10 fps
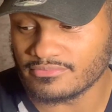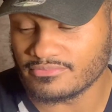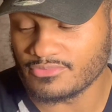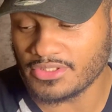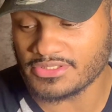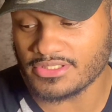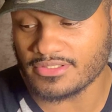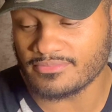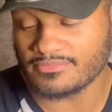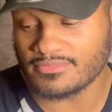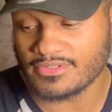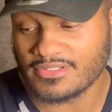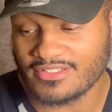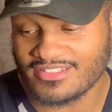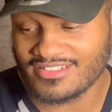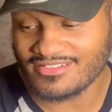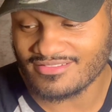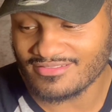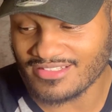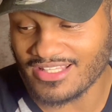what he said.
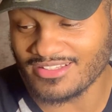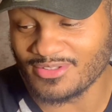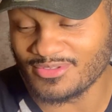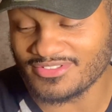They loot.